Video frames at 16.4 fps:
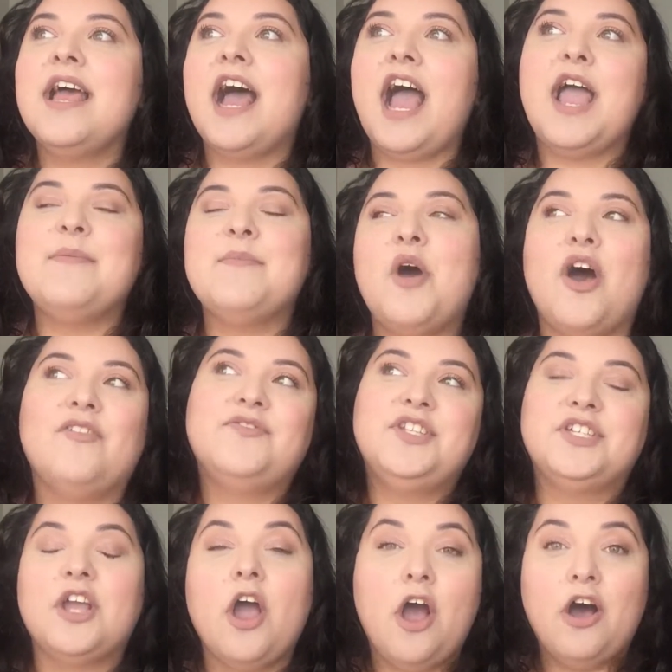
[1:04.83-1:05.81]
I'm off
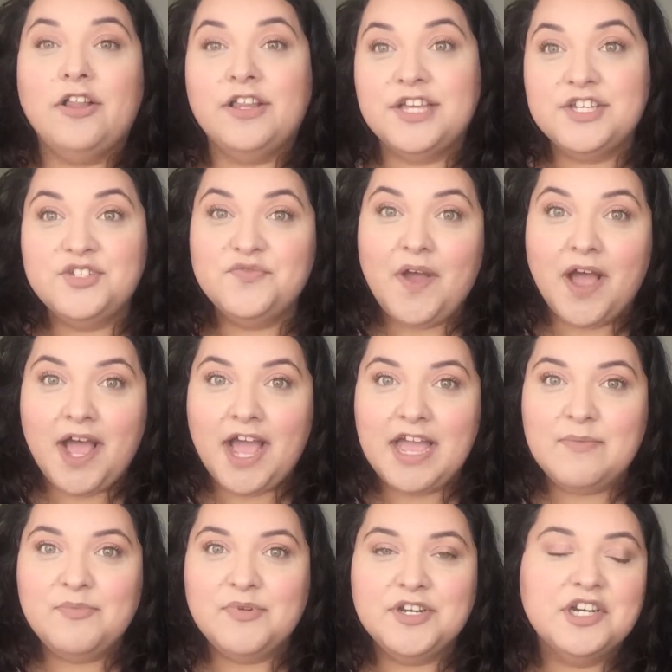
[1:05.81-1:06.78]
to college
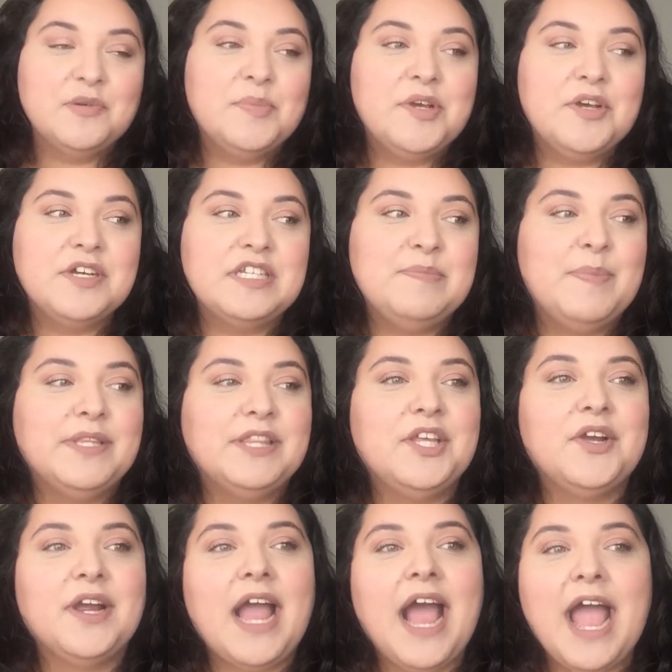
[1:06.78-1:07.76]
vibe in her books, but
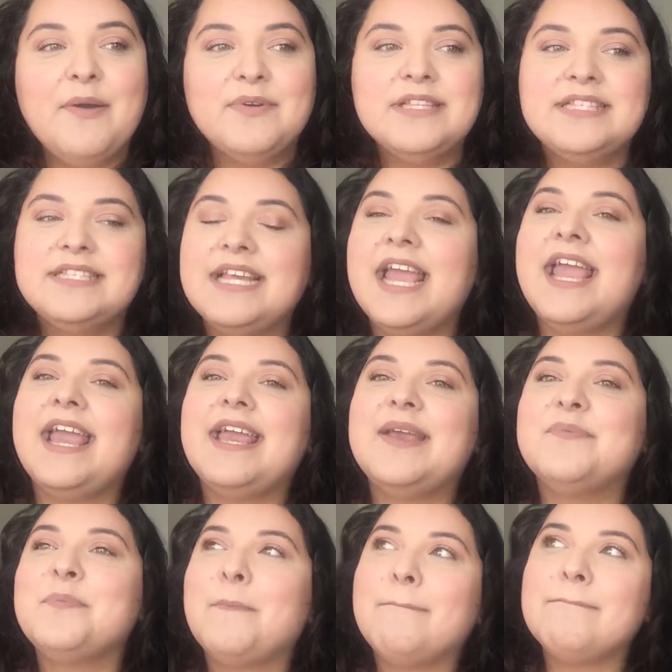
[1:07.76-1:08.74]
I would
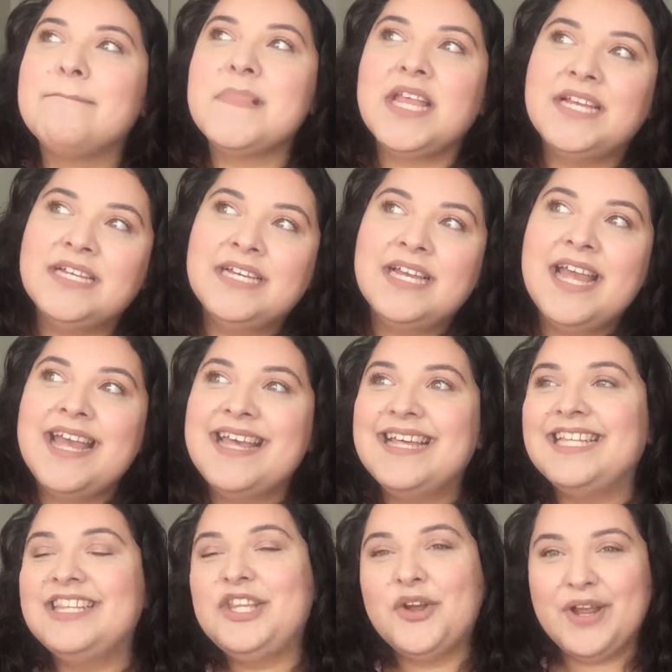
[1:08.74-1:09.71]
say
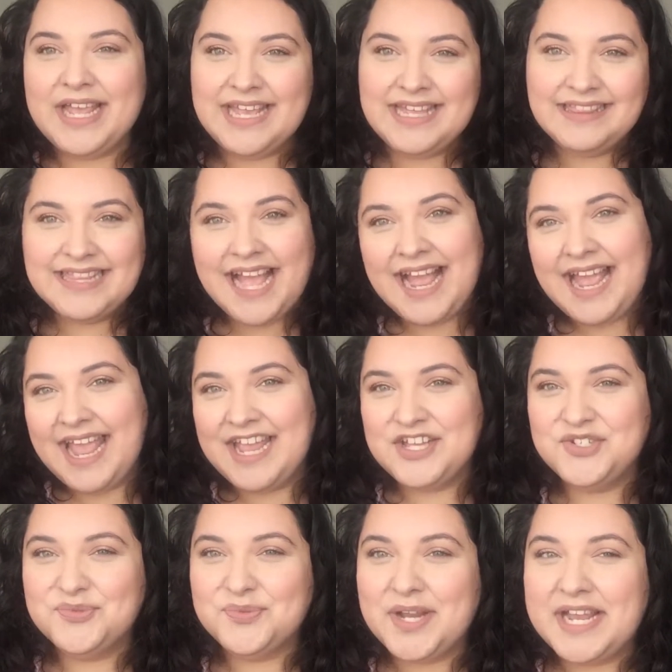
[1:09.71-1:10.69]
they're in that
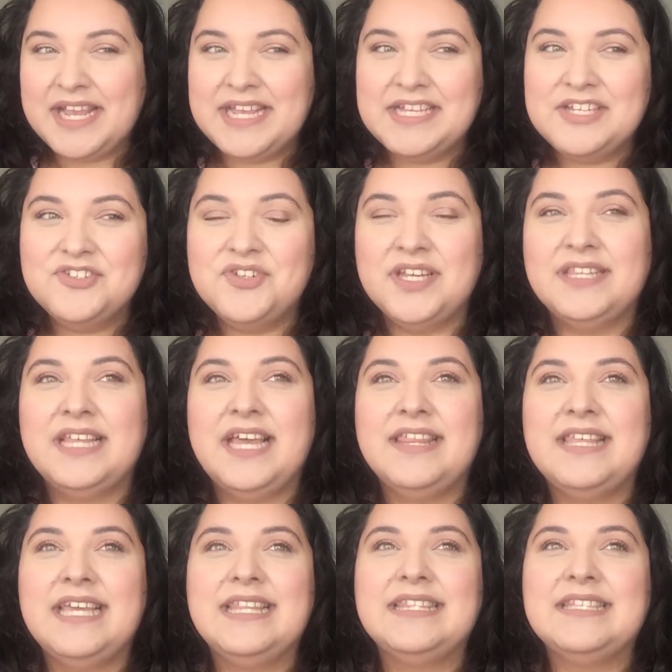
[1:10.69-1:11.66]
age range, and I
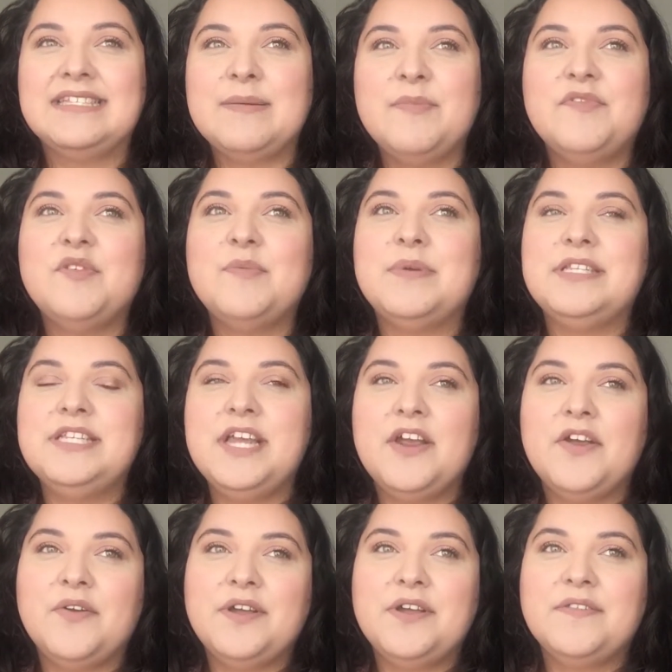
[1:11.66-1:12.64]
think some of the
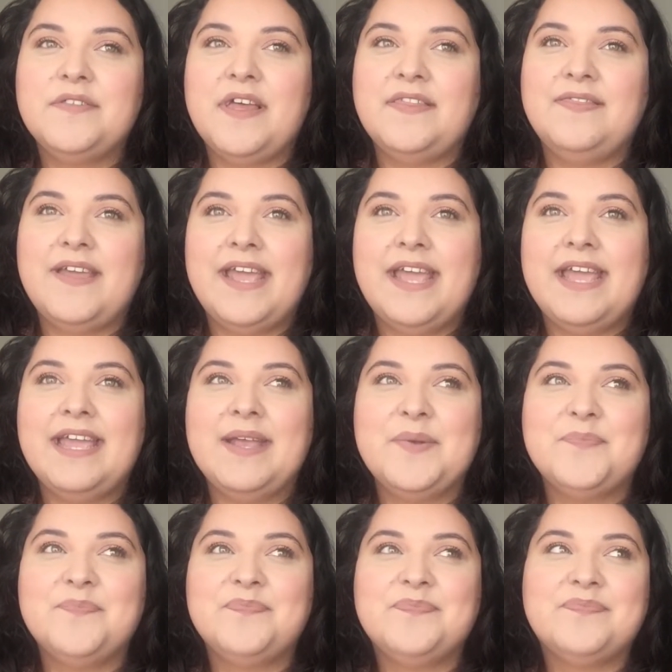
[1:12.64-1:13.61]
material that
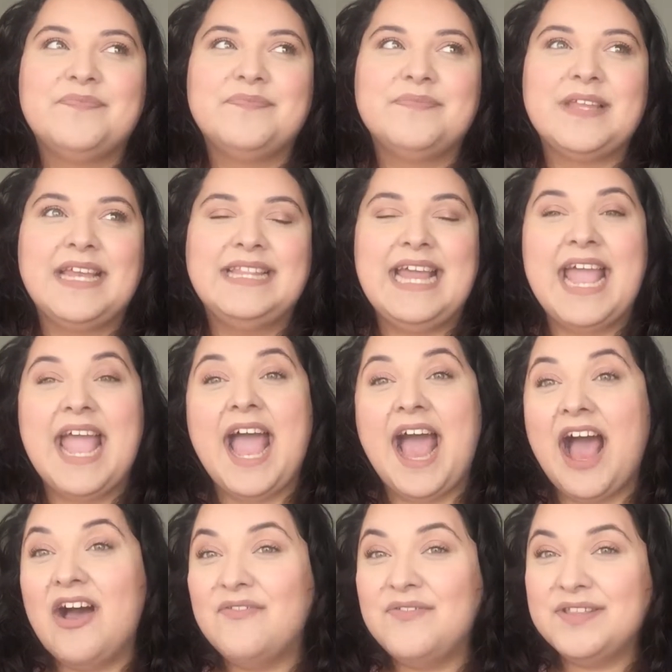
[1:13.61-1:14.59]
they
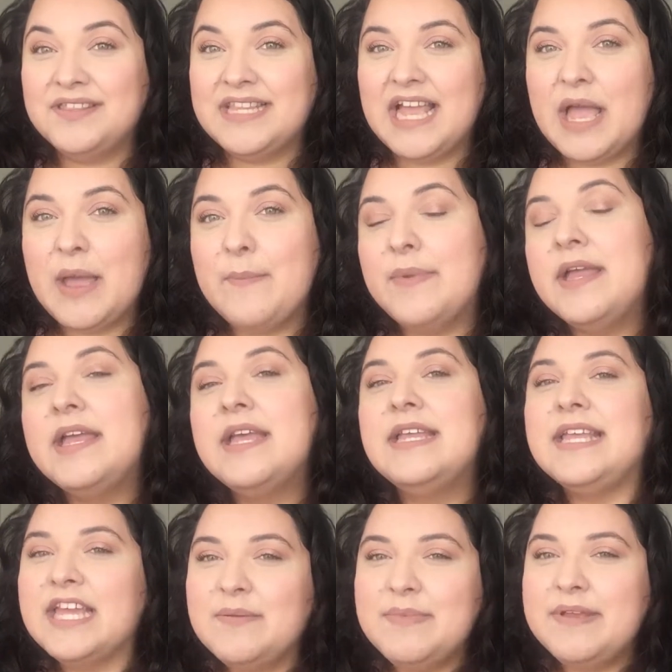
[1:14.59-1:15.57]
have in them
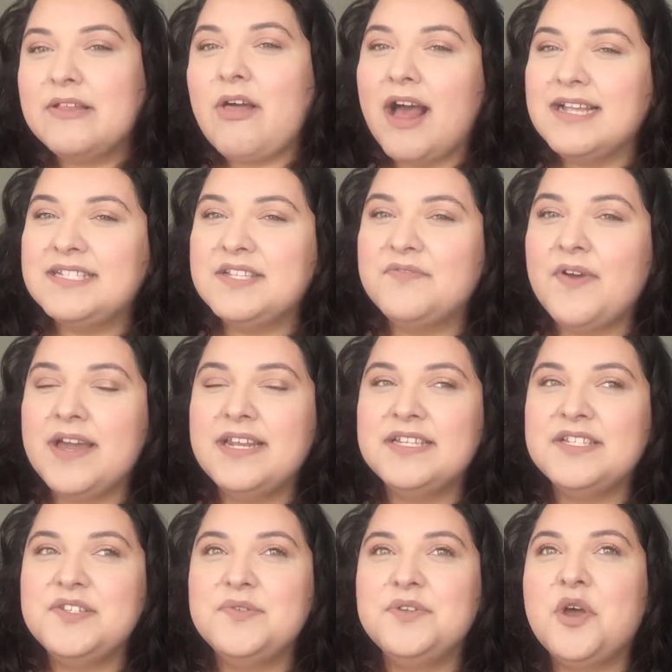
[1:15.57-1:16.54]
can be classified
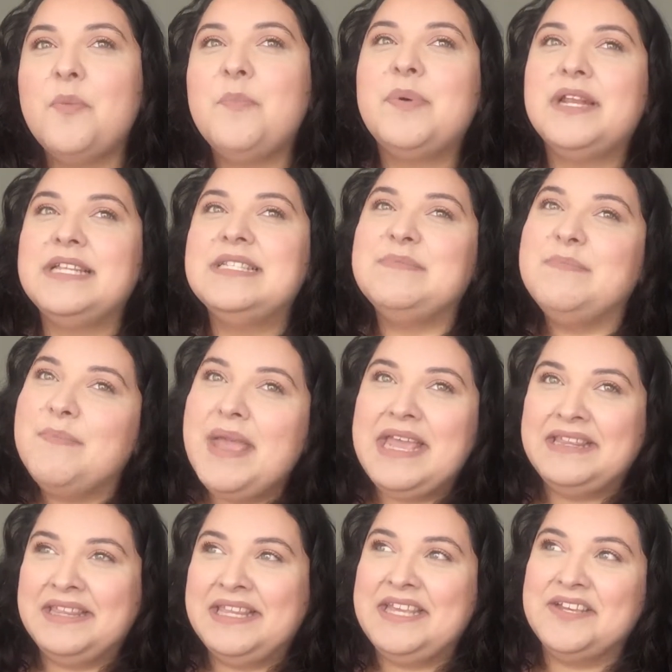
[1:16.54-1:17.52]
as new adult, but it's
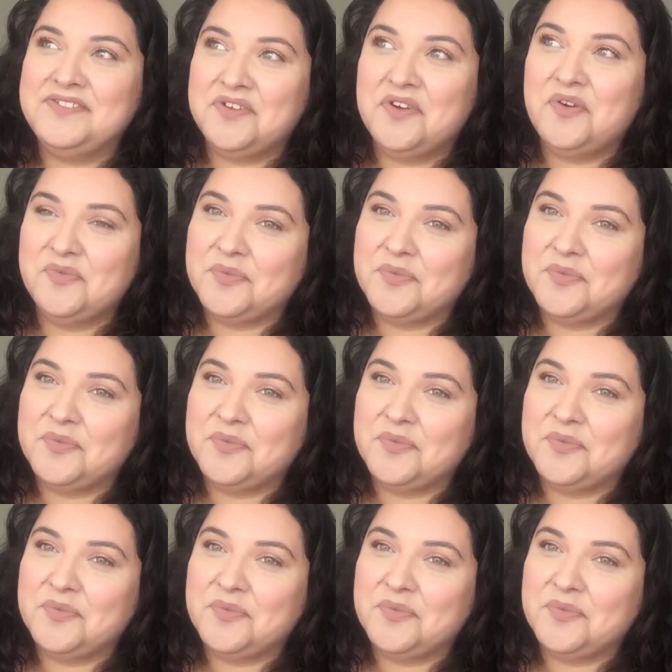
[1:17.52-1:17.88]
mainly adult